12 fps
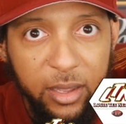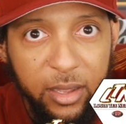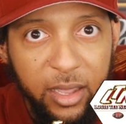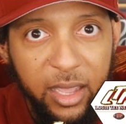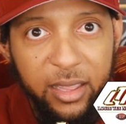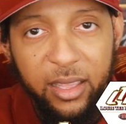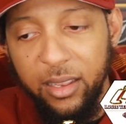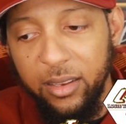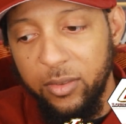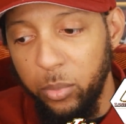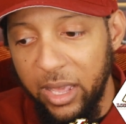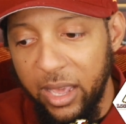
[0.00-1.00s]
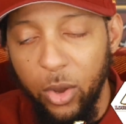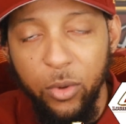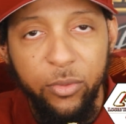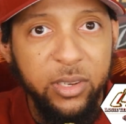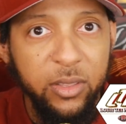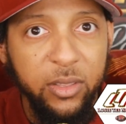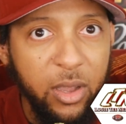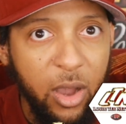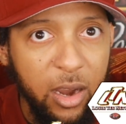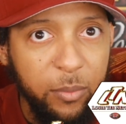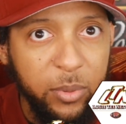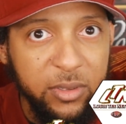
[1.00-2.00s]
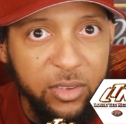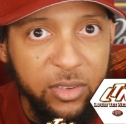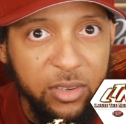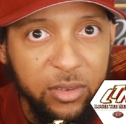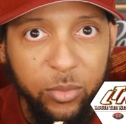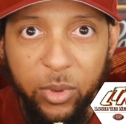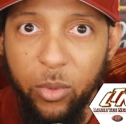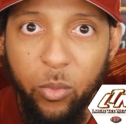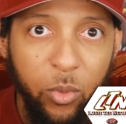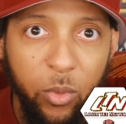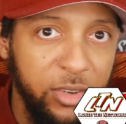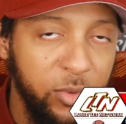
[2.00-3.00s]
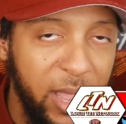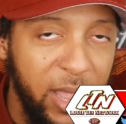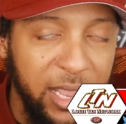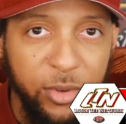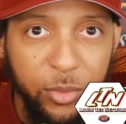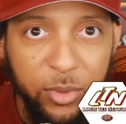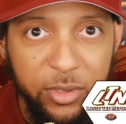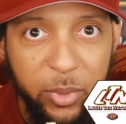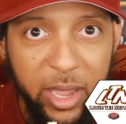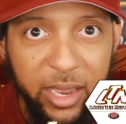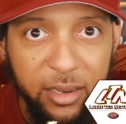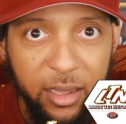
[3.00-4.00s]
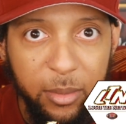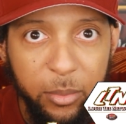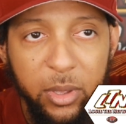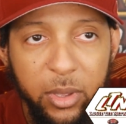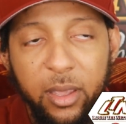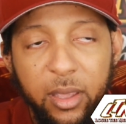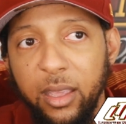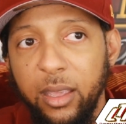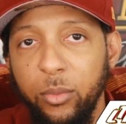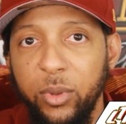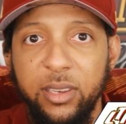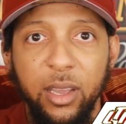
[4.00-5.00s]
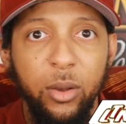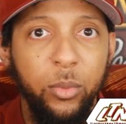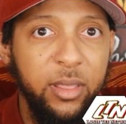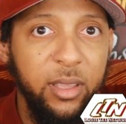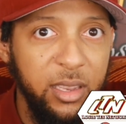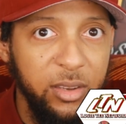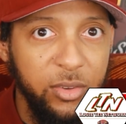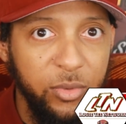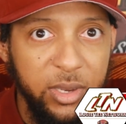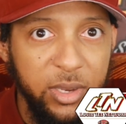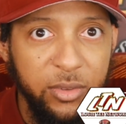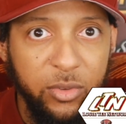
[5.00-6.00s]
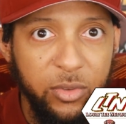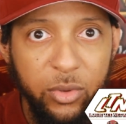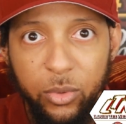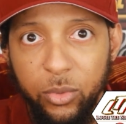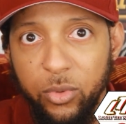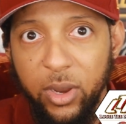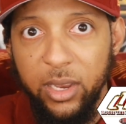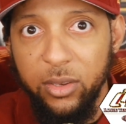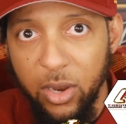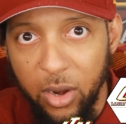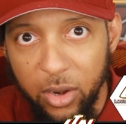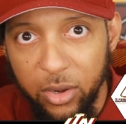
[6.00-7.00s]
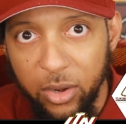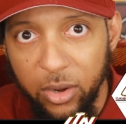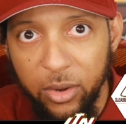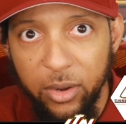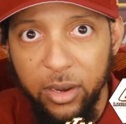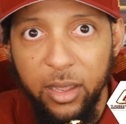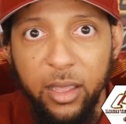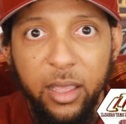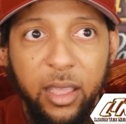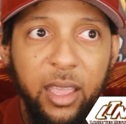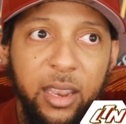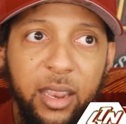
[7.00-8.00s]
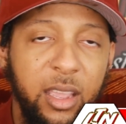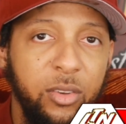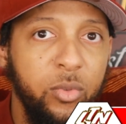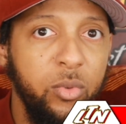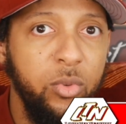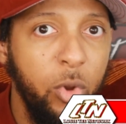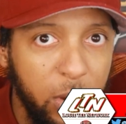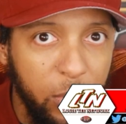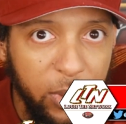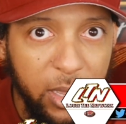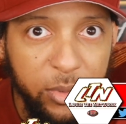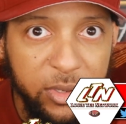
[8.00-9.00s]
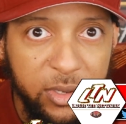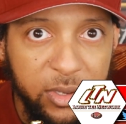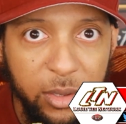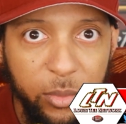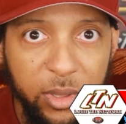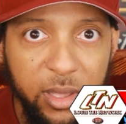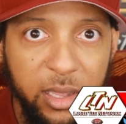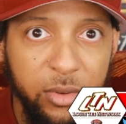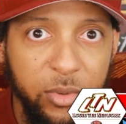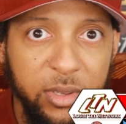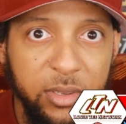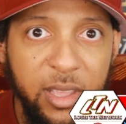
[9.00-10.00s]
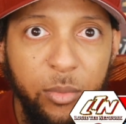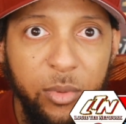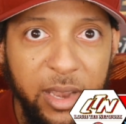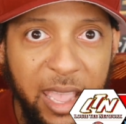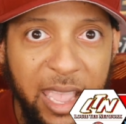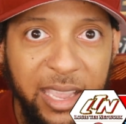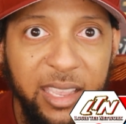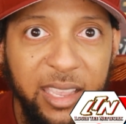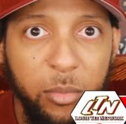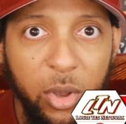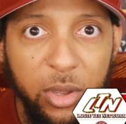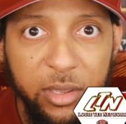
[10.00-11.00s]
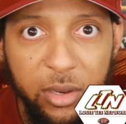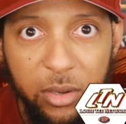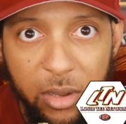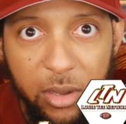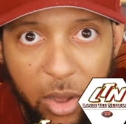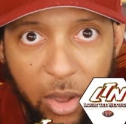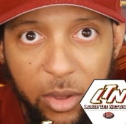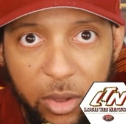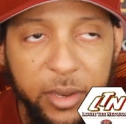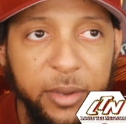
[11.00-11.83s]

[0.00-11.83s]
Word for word: And then it's bled over to the guard positions where Schweitzer was banged up. And we dealt with injuries to Trey Turner, and Andrew Norwell was dealing with injuries that were nagging him all year long.